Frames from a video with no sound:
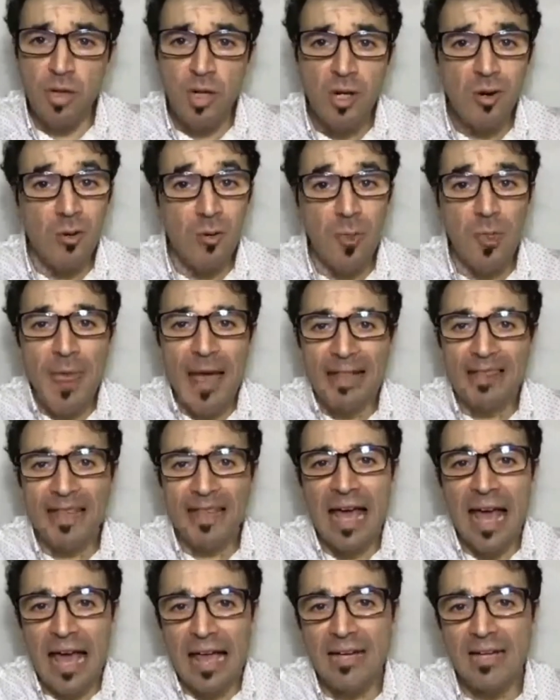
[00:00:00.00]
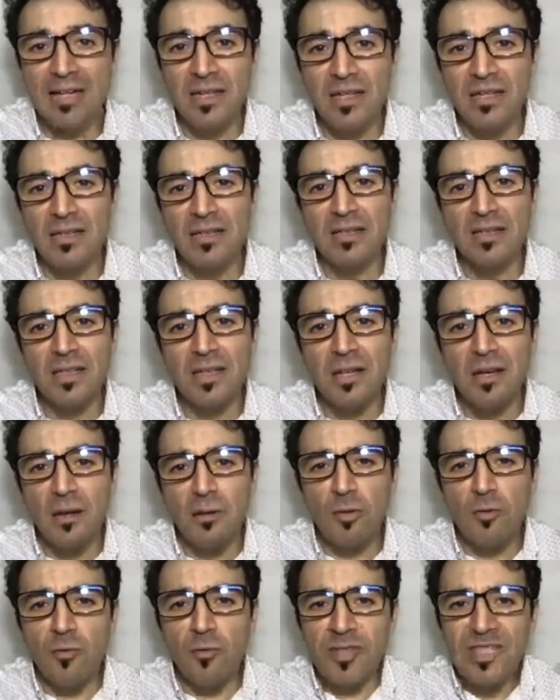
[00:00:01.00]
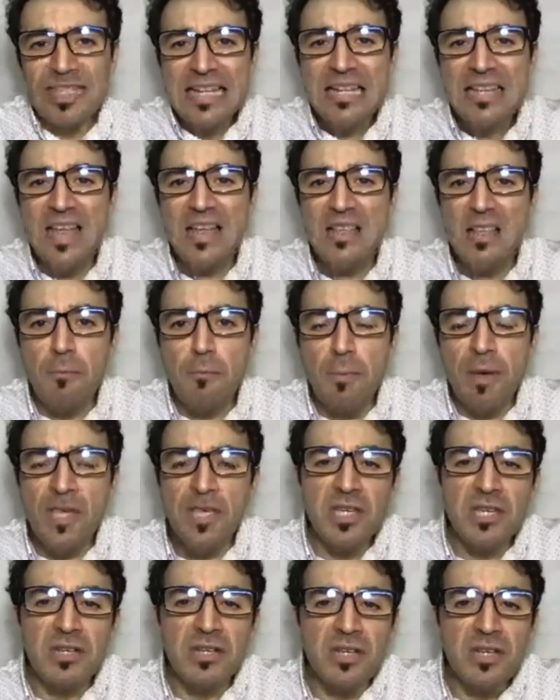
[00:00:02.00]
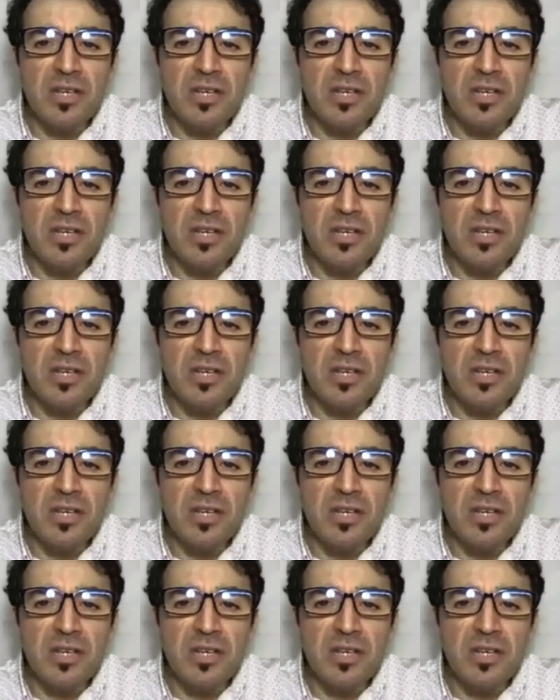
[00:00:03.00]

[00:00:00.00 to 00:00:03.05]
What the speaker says: or that kind to facilitate the patient